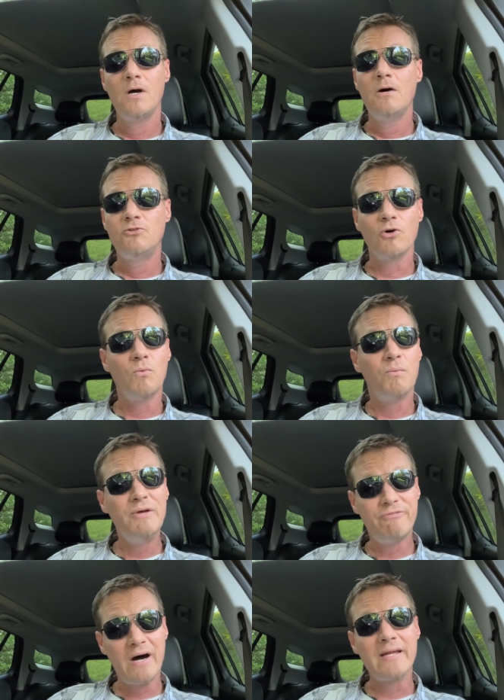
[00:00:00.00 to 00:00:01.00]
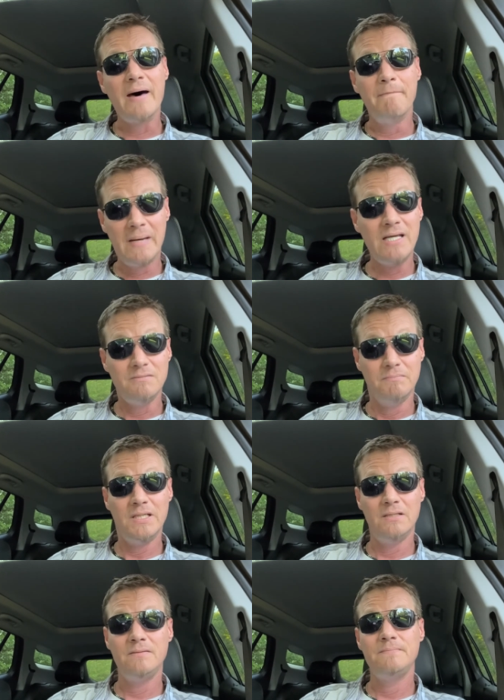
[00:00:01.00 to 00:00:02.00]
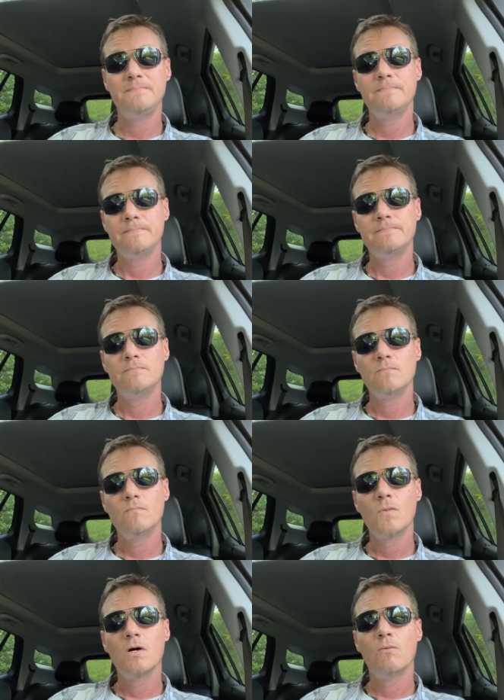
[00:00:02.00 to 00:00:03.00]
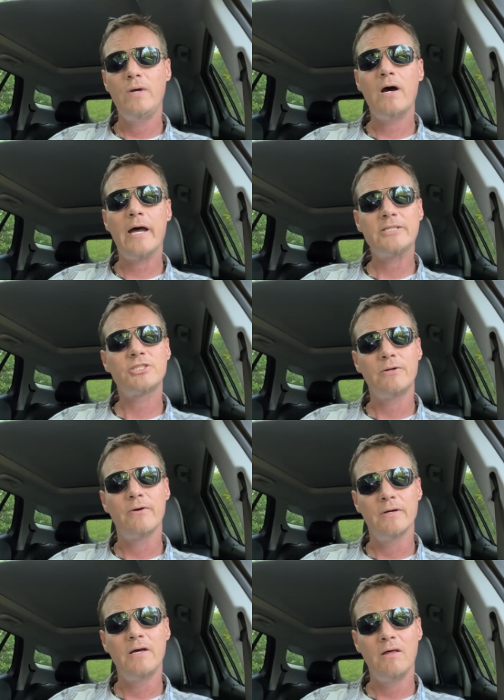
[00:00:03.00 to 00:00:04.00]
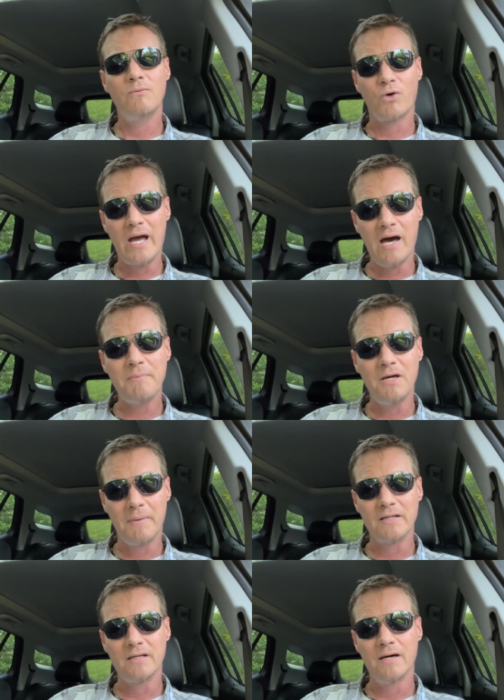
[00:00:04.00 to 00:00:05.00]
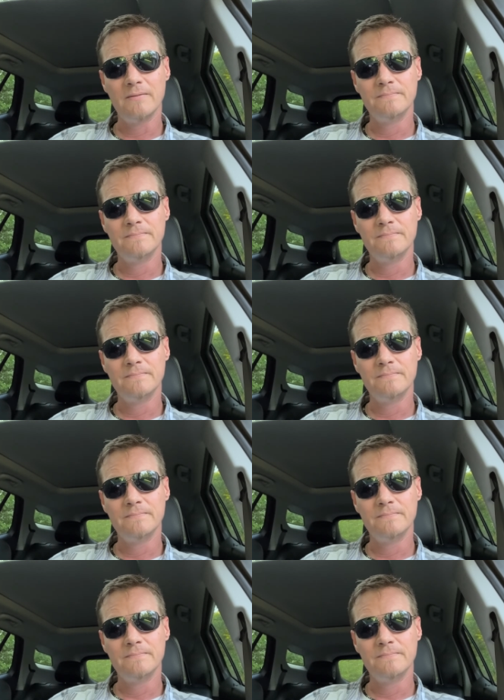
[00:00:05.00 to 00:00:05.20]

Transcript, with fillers: So when we find that main B, we are actually are, we're happy about that.